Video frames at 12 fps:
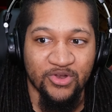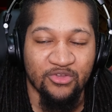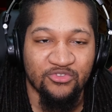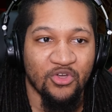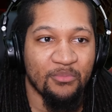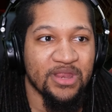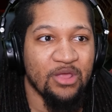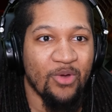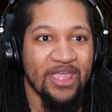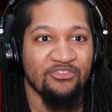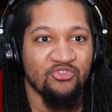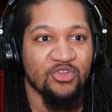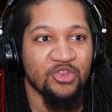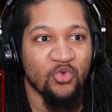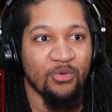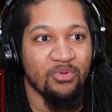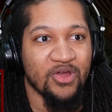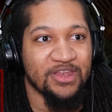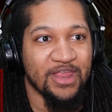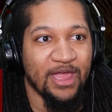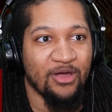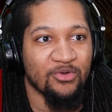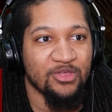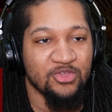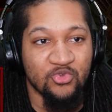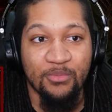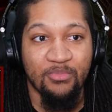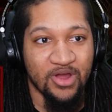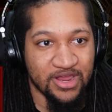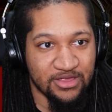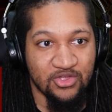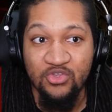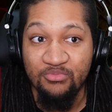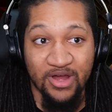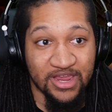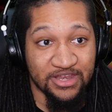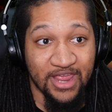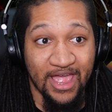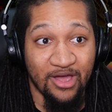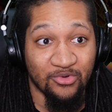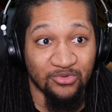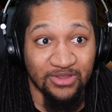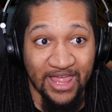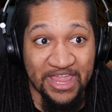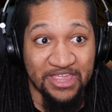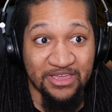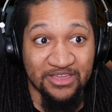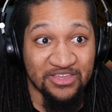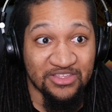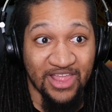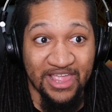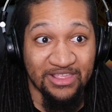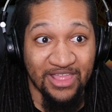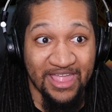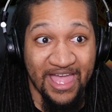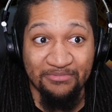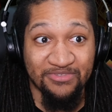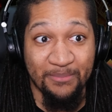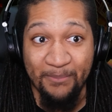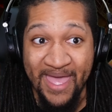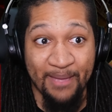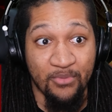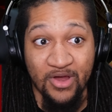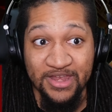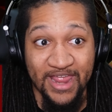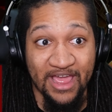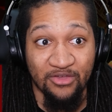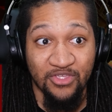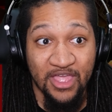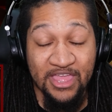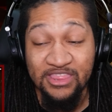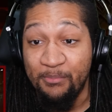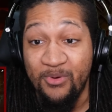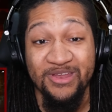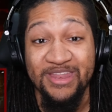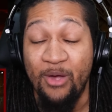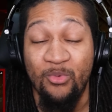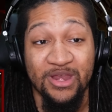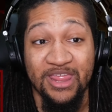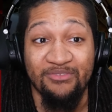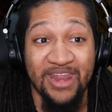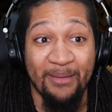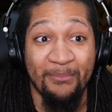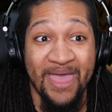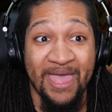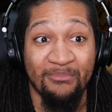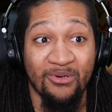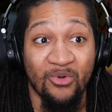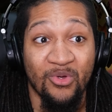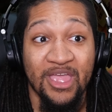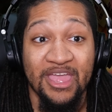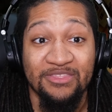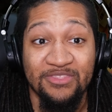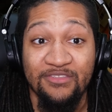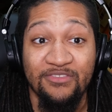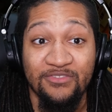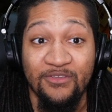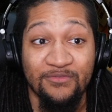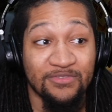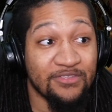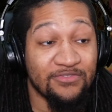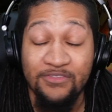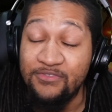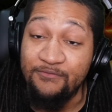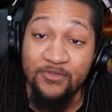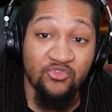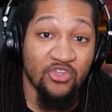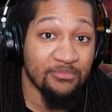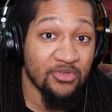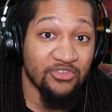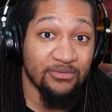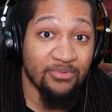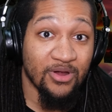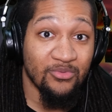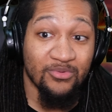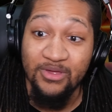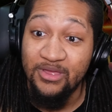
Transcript: There's so many ways you can do a breakdown. You could break you could break it down like like, like I've seen bad breakdowns. The breakdown wasn't even that bad, bro. This is the this, this the future of music, bro.